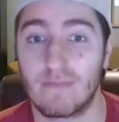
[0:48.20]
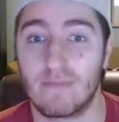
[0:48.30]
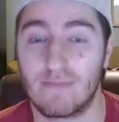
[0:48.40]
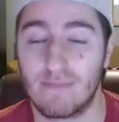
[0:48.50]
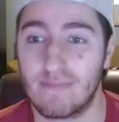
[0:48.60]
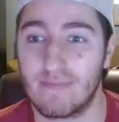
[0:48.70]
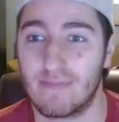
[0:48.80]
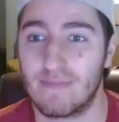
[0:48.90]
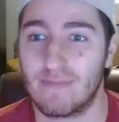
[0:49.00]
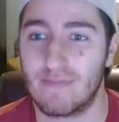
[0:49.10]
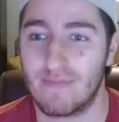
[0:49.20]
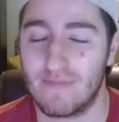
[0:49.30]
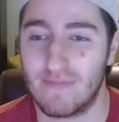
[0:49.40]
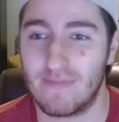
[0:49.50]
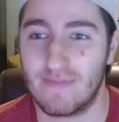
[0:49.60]

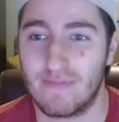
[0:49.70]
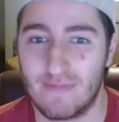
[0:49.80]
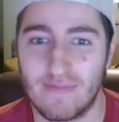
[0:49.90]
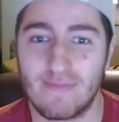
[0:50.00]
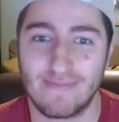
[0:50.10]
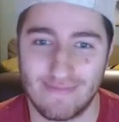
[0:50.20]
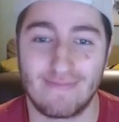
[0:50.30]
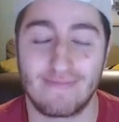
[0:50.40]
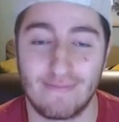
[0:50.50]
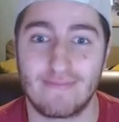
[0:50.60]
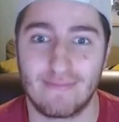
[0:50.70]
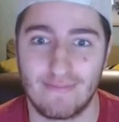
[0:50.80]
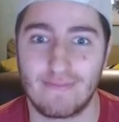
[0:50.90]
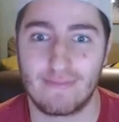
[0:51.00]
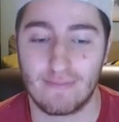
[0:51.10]

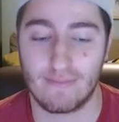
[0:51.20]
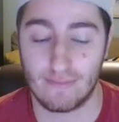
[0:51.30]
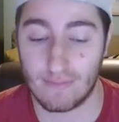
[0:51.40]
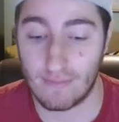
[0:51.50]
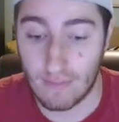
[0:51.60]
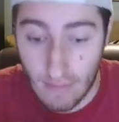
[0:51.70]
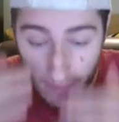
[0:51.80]
(silent)